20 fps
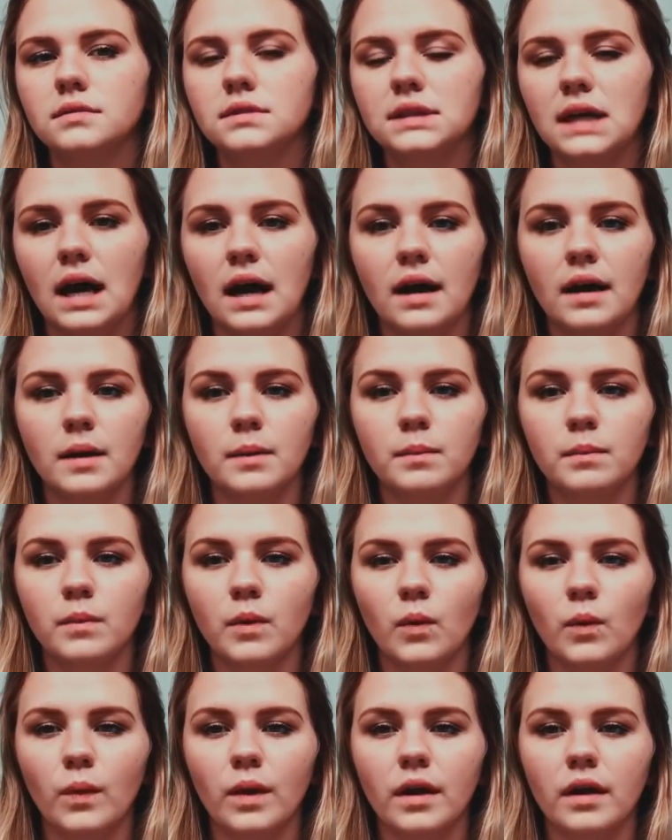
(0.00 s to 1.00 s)

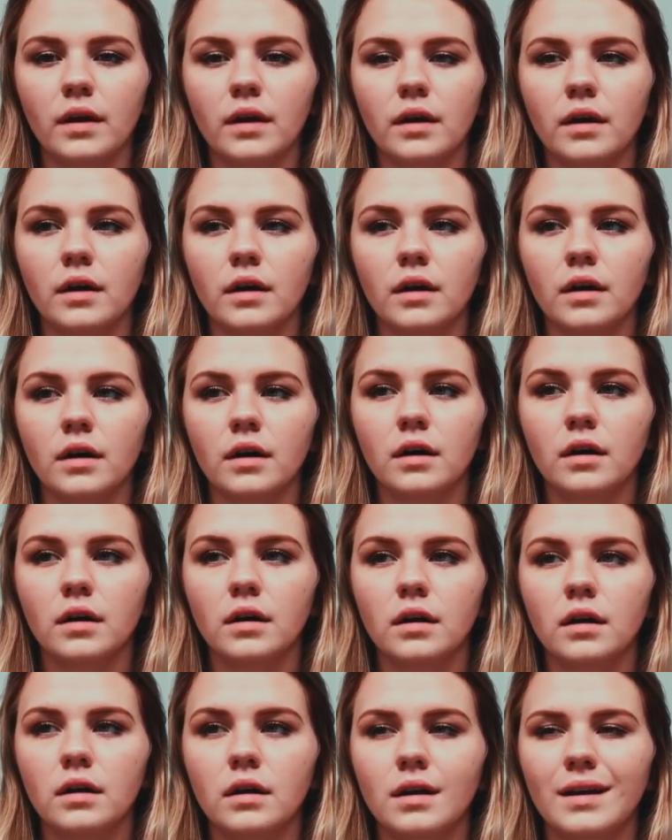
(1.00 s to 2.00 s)
time where
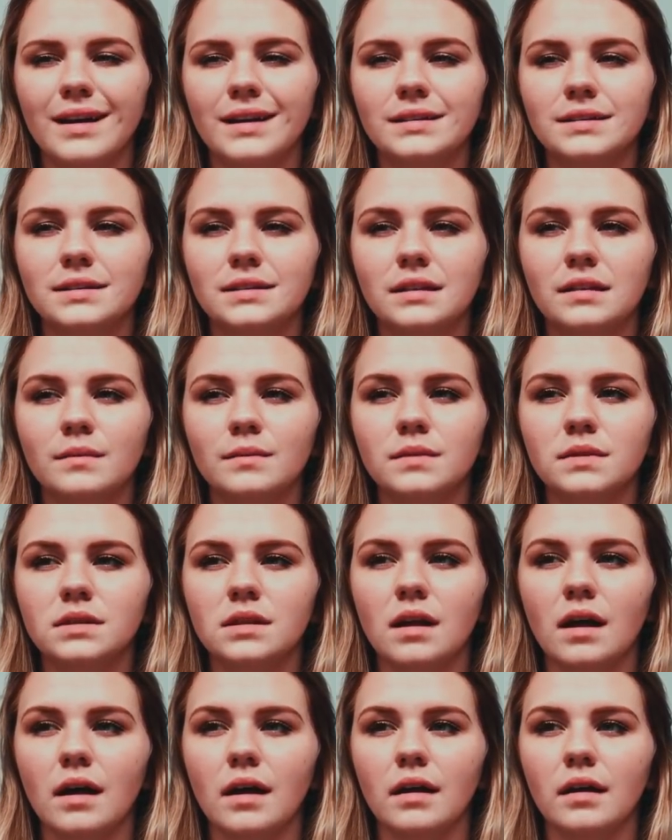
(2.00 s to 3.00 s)
it seems
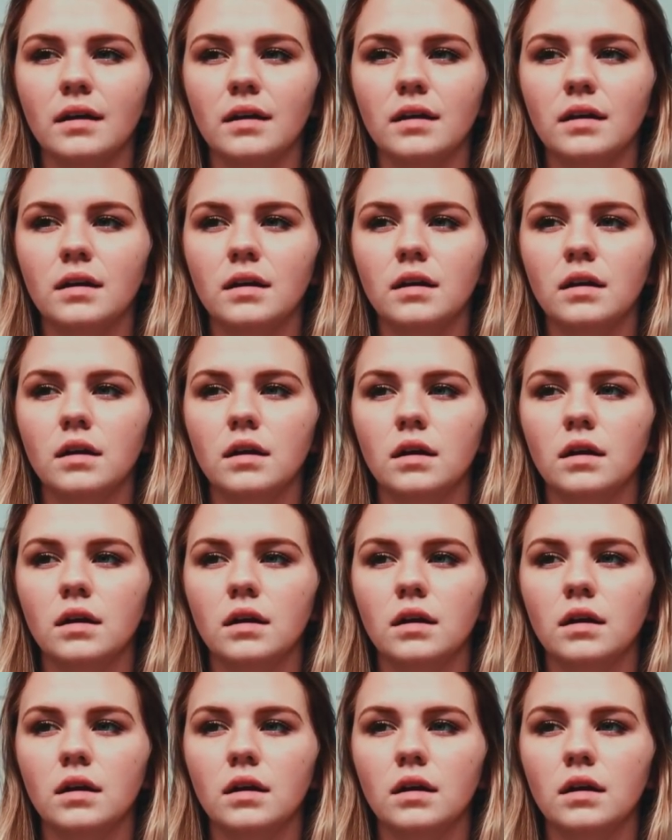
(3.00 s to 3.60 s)
like,